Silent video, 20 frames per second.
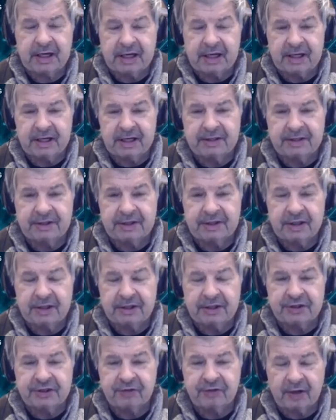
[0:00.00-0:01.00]
is
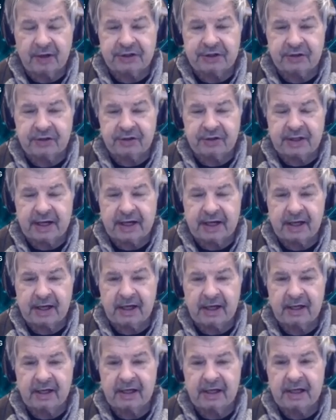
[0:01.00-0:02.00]
structured
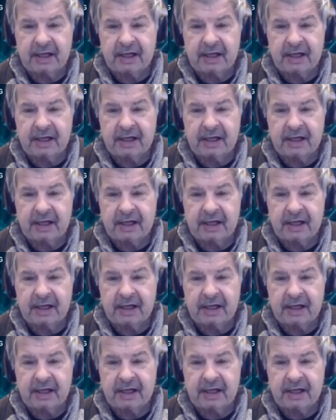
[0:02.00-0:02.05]
data,